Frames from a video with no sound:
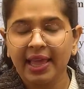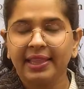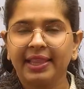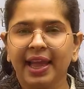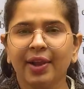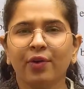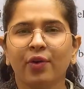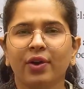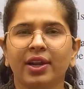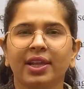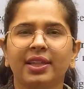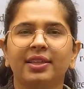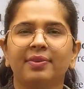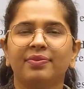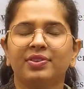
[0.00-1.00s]
Then
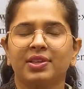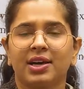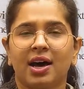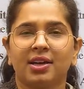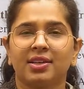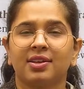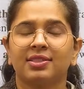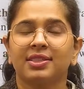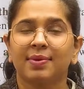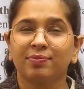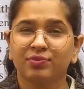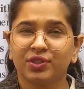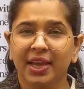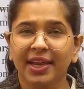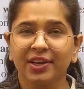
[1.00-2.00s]
only the
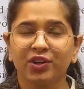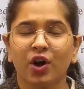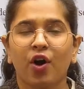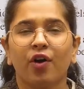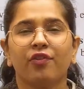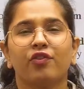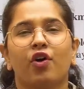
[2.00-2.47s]
subject of